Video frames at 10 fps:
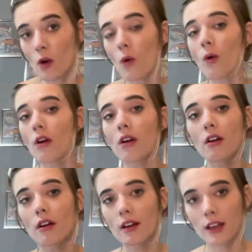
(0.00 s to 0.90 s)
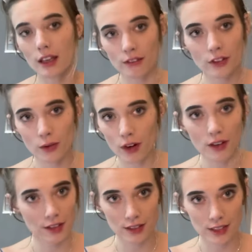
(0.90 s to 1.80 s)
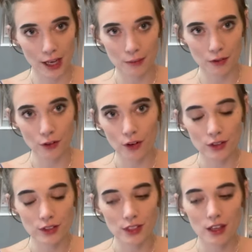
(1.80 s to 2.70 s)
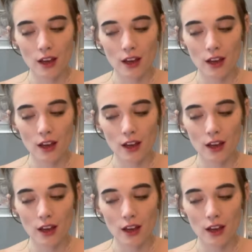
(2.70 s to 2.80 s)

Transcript: or if you are this type, of course.